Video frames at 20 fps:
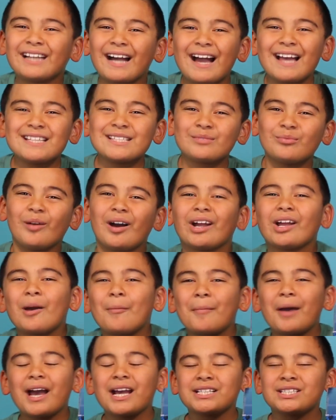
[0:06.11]
up, guys?
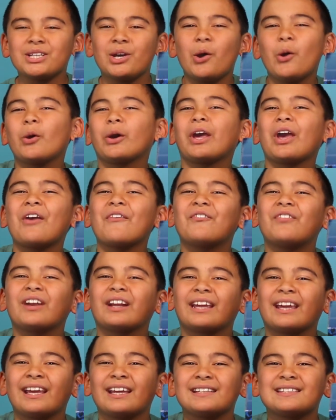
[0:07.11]
Welcome back to Okay for
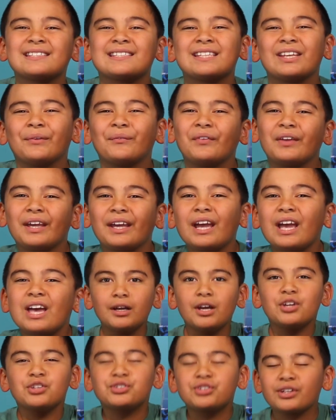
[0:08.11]
Kids TV.
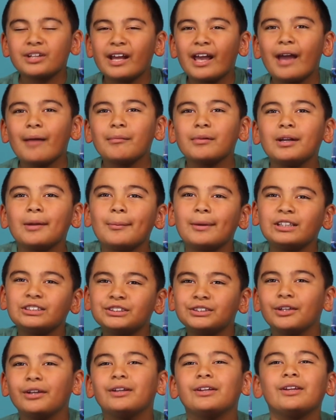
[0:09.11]
Today, I'm going to be
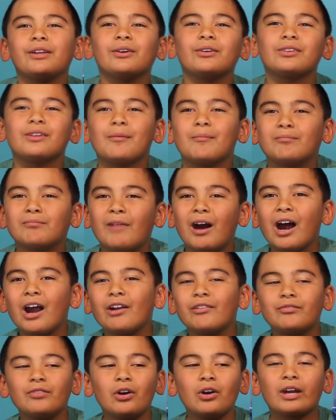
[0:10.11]
showing you the
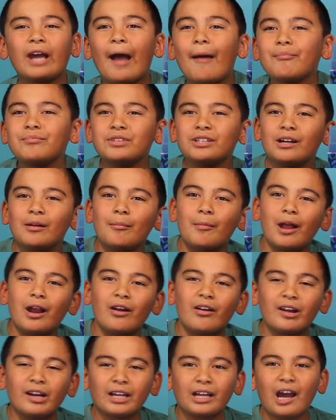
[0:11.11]
Marvel Captain
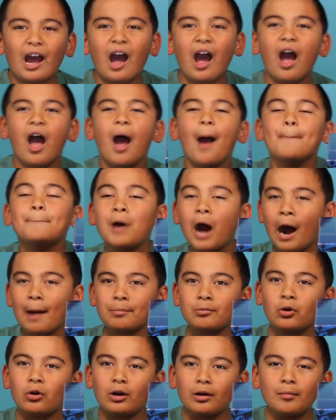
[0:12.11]
America
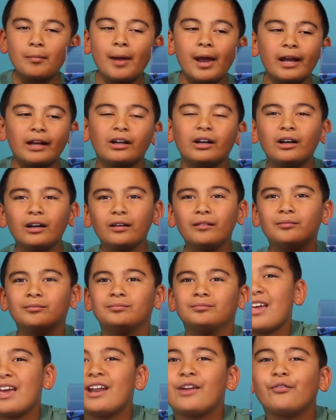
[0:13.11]
popcorn maker.
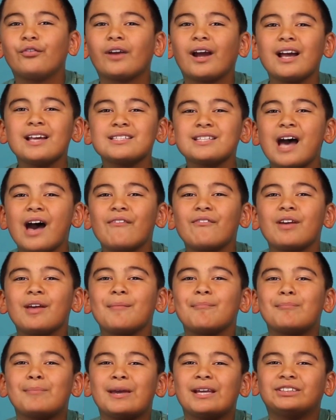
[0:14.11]
And if you guys
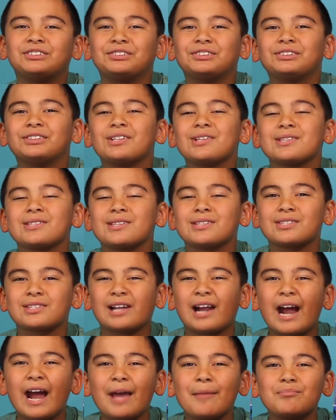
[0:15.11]
haven't, make sure to
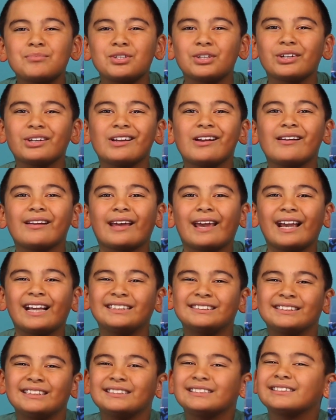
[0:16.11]
subscribe, turn
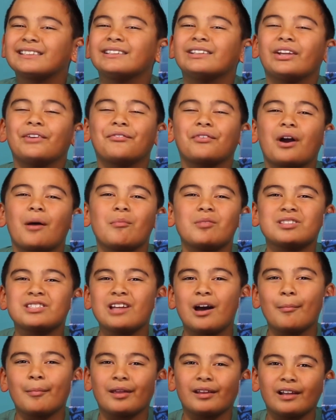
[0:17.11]
notifications, and leave comments
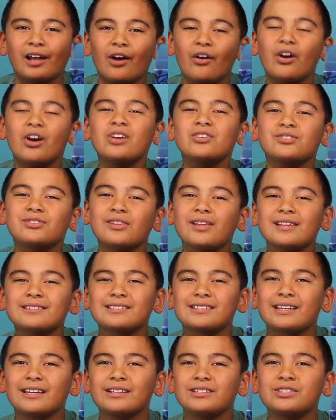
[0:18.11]
down below. So
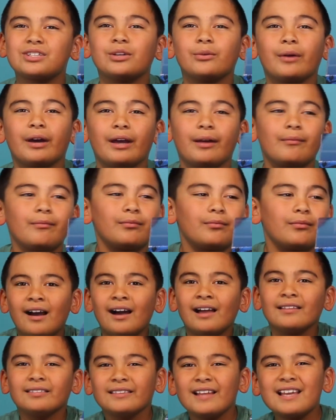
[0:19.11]
let's get to it.
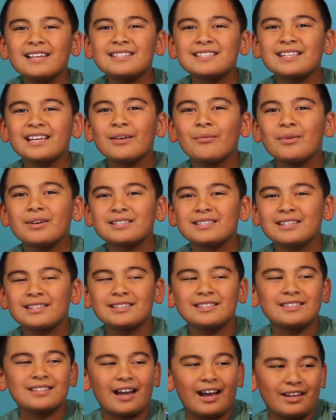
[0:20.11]
Let's see what's
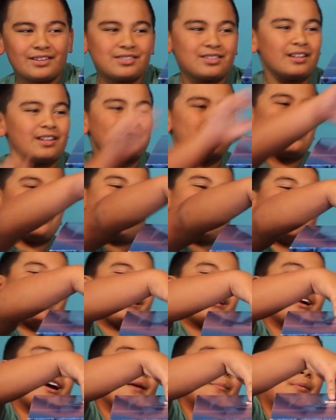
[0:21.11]
inside. So let's open
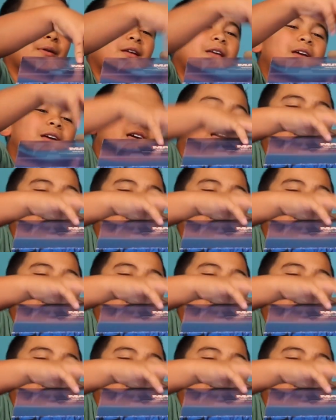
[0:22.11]
it up.